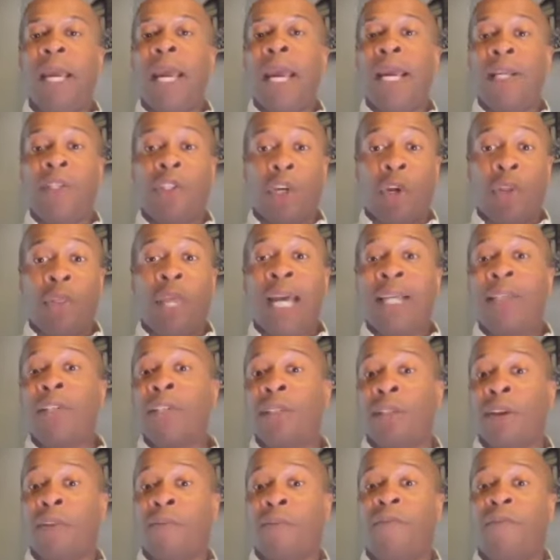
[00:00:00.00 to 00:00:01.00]
And so
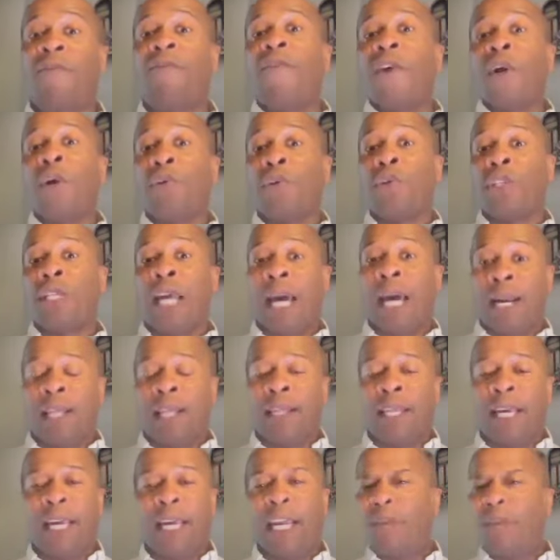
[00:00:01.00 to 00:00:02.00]
that's the first kind of
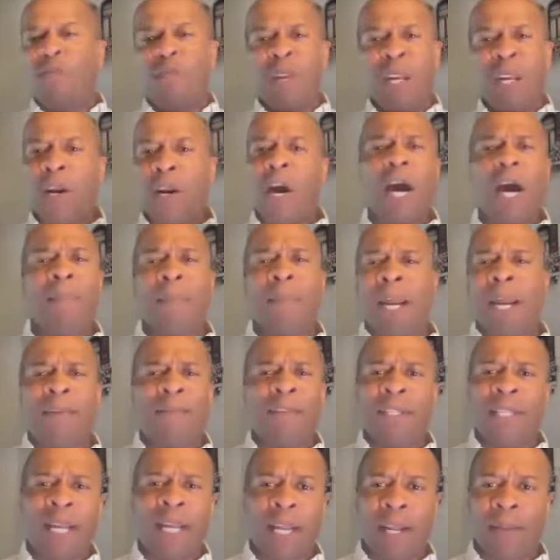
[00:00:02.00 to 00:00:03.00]
thing. And, you know, I'm not even
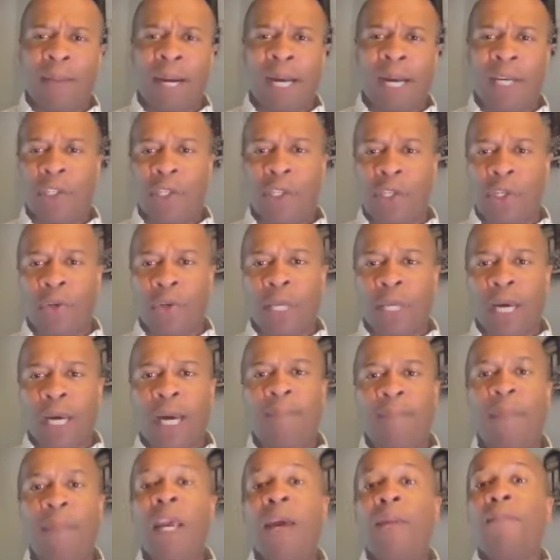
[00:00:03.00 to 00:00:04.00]
saying anybody should do that.